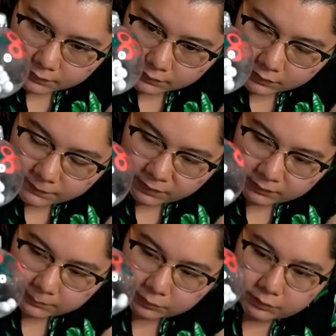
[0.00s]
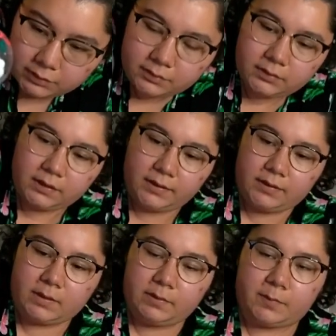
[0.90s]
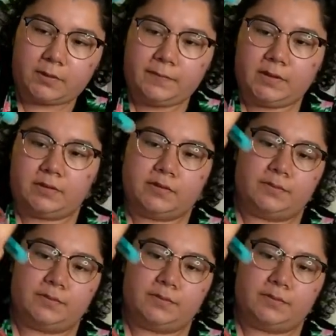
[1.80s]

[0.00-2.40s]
Like, if I had a maroon, I think that'd be perfect.